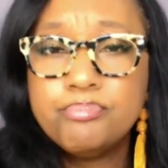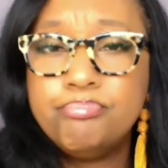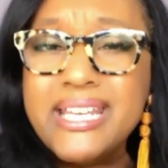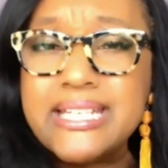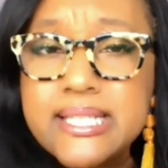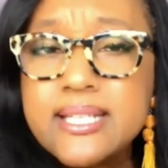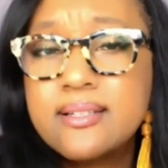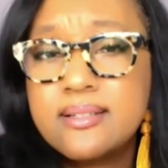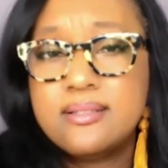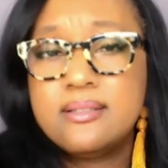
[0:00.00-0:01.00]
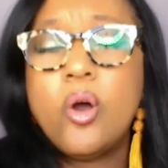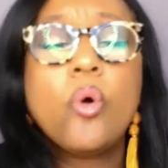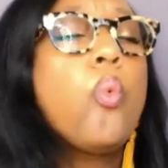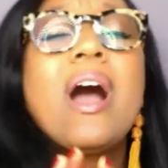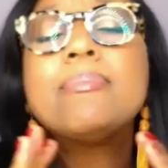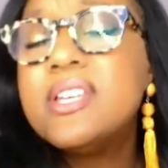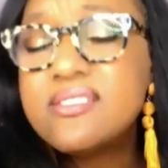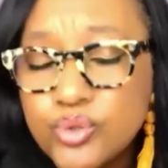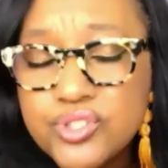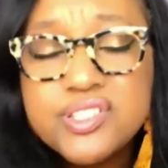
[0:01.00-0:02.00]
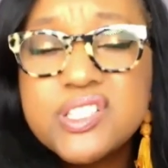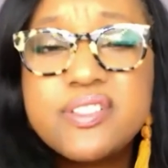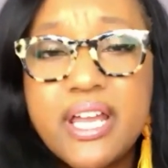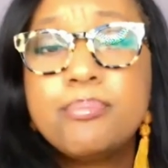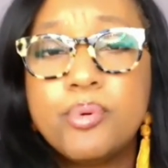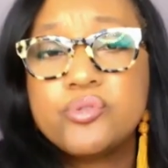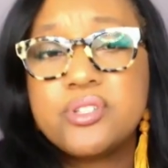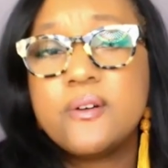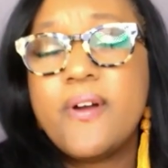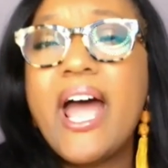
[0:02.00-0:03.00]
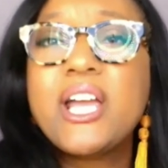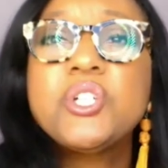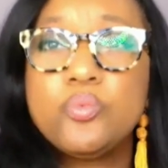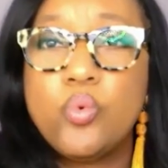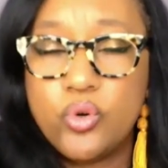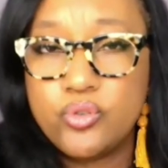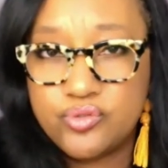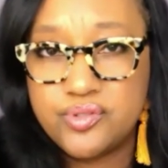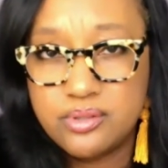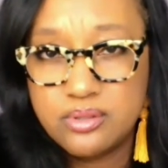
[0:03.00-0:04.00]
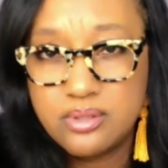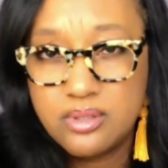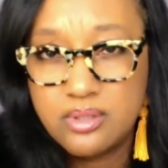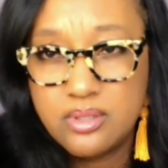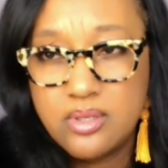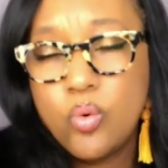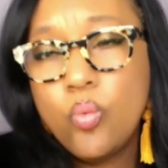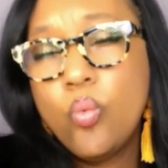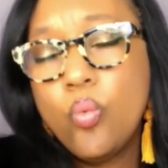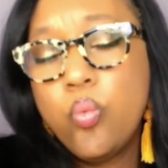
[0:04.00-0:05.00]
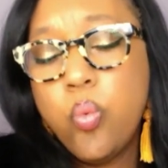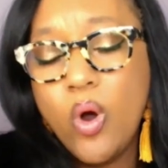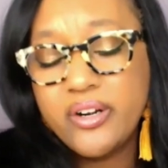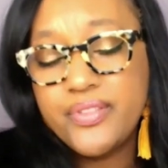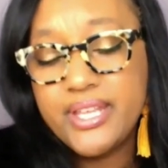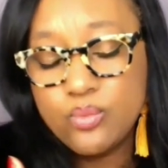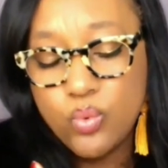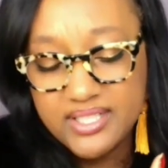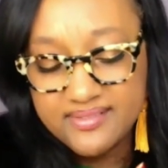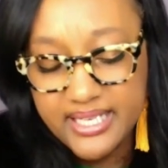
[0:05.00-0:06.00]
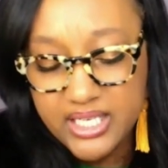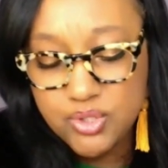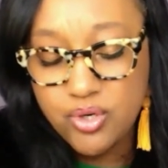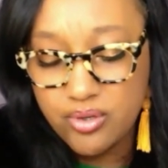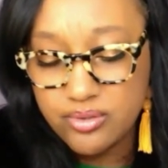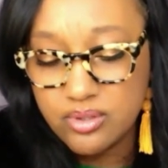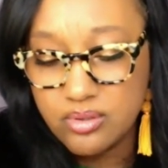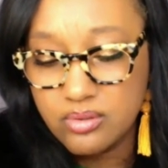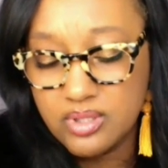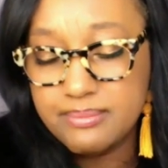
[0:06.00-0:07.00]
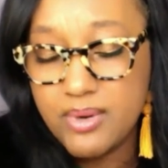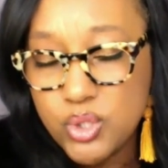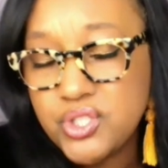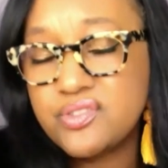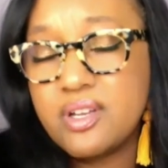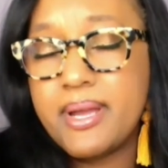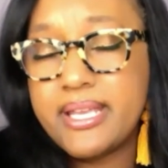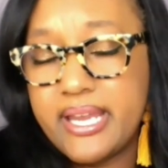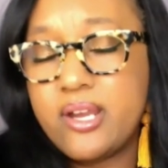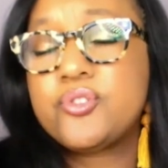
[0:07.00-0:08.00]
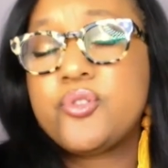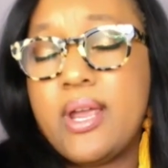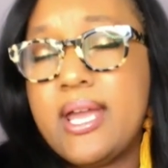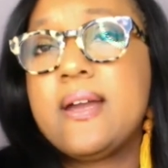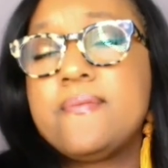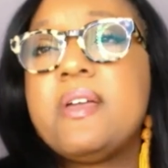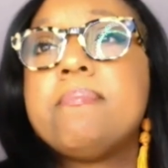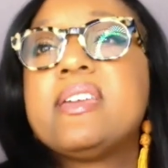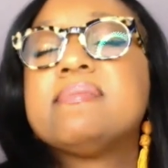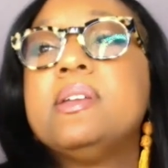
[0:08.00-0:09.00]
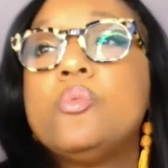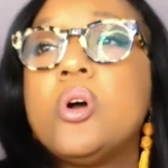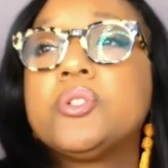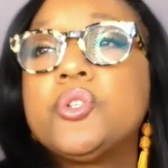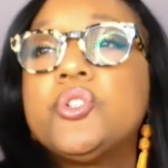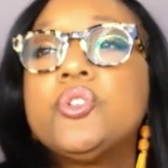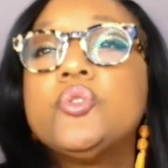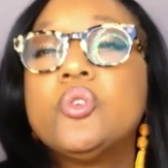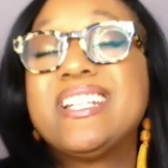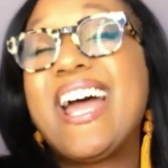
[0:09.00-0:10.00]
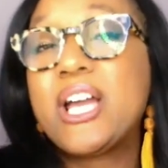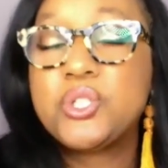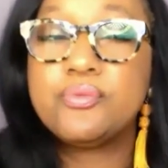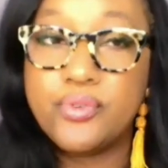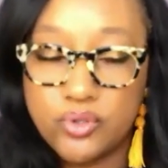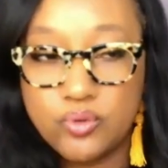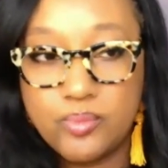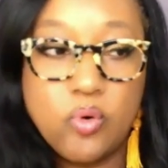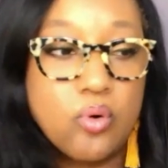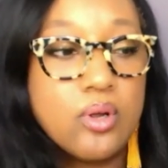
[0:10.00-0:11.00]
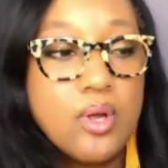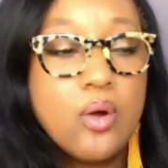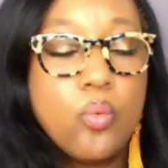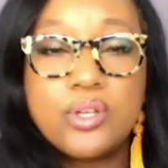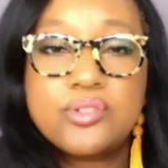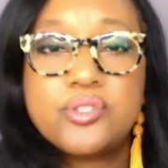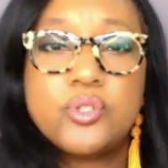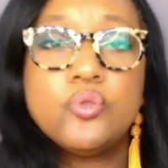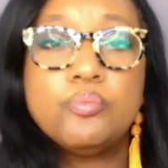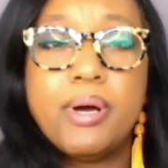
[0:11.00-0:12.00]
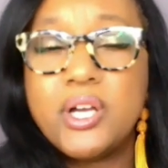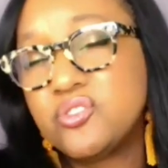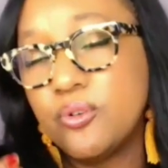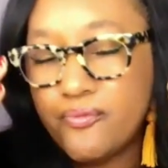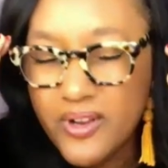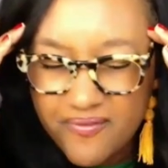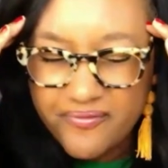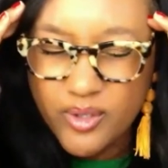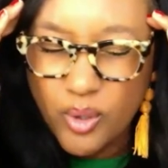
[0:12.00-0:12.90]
beat, or these are just examples of action words. What is the internal emotions that my character have that makes me want to do an action verb or wants to punch? So if